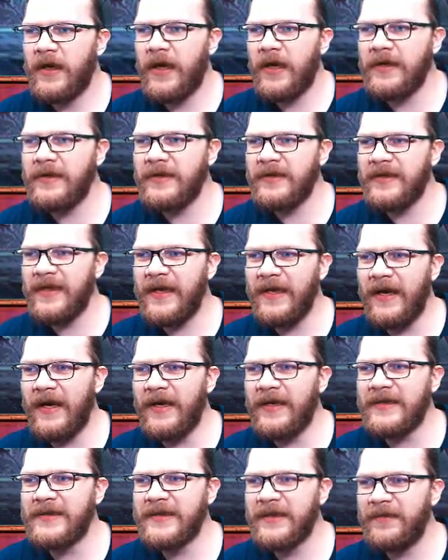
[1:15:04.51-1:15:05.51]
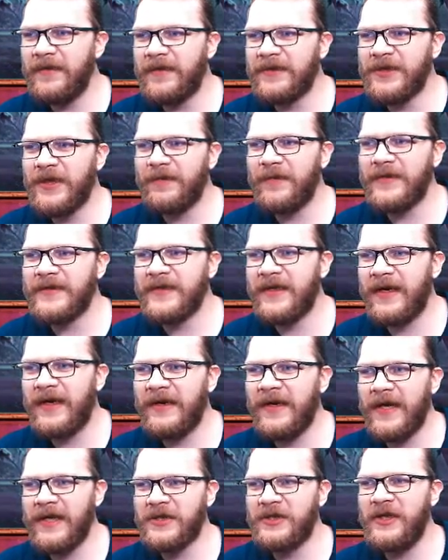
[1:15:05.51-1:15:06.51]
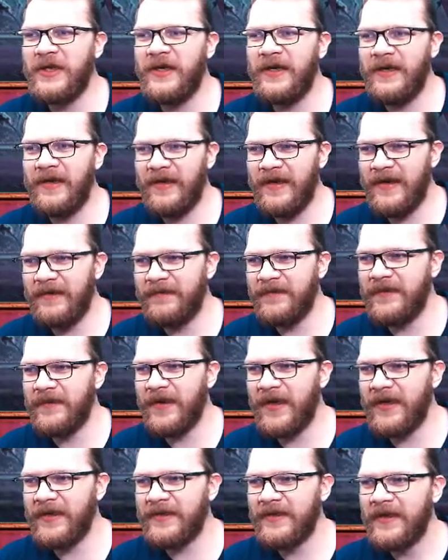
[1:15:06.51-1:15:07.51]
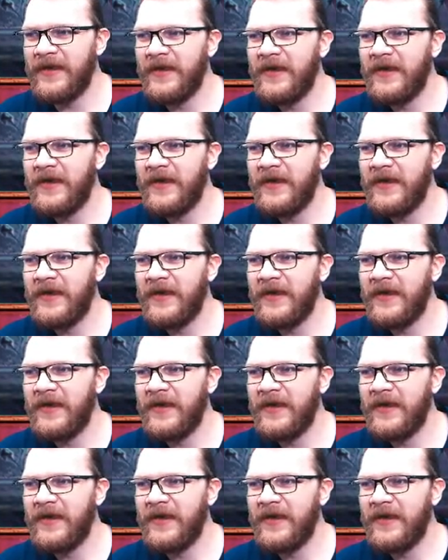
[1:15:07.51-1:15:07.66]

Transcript: I There are several champions that I'd actually love to get.